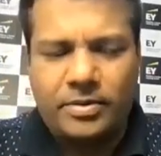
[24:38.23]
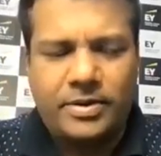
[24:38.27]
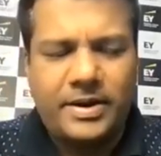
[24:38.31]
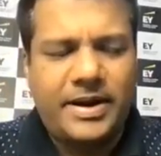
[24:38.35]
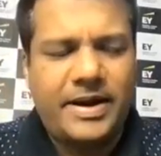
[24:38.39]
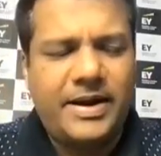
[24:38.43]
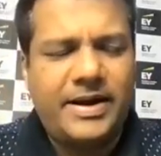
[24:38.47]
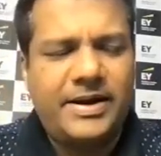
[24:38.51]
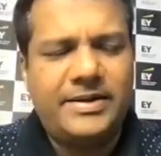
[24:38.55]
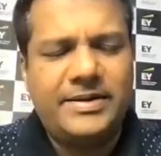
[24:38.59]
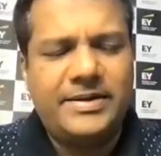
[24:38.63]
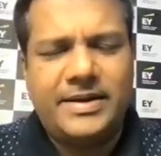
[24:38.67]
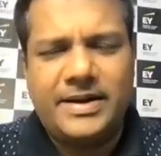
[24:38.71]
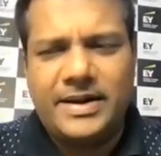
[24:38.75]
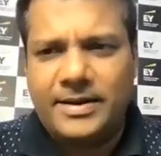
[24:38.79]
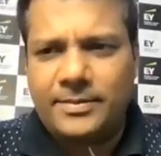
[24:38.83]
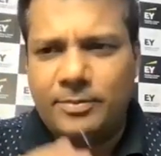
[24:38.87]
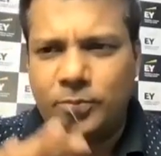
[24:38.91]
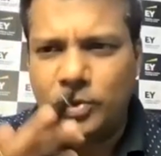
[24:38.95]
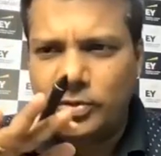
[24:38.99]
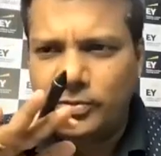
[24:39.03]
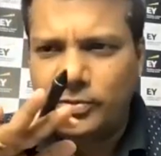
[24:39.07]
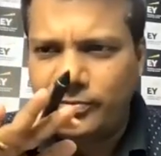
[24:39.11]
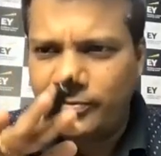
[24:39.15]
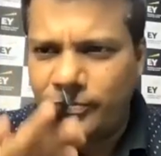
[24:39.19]
All right, then
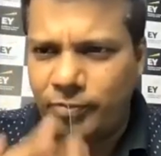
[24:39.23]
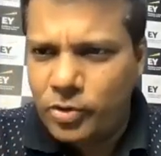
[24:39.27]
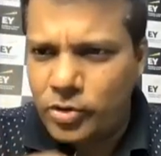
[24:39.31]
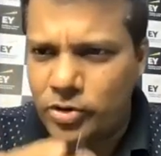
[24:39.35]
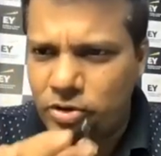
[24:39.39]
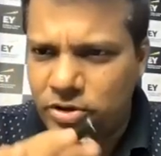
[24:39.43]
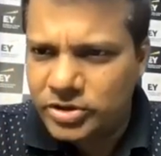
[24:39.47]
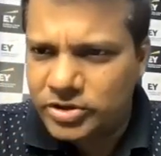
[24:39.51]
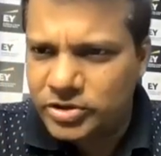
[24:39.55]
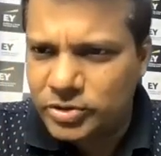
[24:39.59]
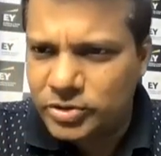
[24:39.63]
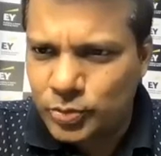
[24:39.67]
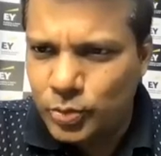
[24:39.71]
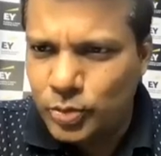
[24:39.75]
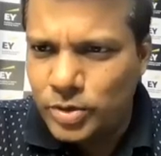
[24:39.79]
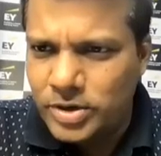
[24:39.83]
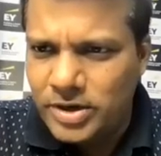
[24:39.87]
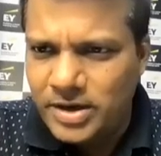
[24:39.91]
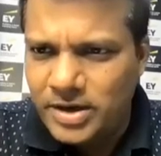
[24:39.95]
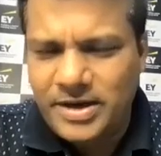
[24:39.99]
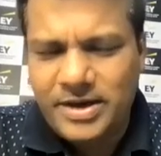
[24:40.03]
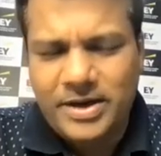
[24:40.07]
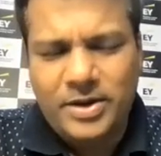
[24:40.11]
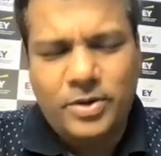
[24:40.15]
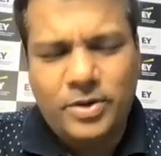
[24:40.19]
I'm going to focus
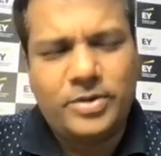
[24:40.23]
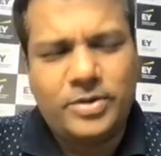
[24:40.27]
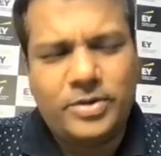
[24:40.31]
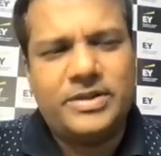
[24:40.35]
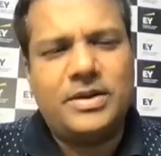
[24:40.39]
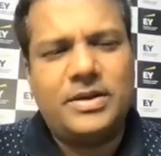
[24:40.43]
only